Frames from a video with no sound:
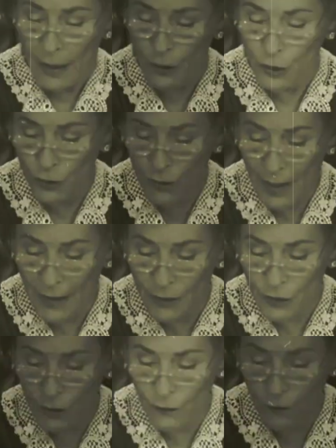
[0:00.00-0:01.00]
In
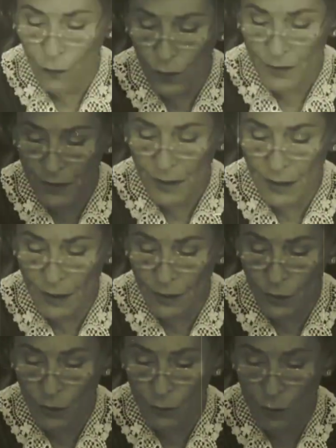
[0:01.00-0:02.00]

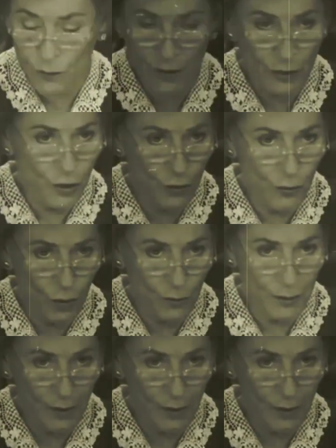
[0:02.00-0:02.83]
2014, you moved into your own